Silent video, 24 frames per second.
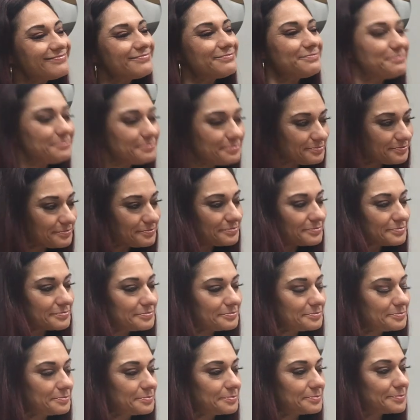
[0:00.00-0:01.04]

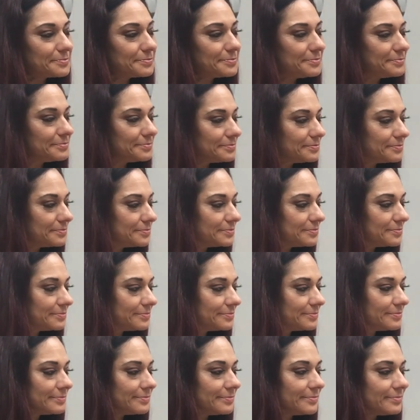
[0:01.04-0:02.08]

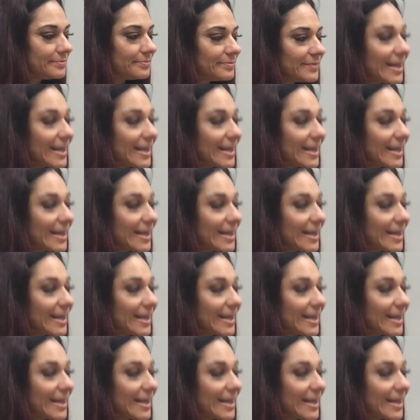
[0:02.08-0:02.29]
The person shown says nothing.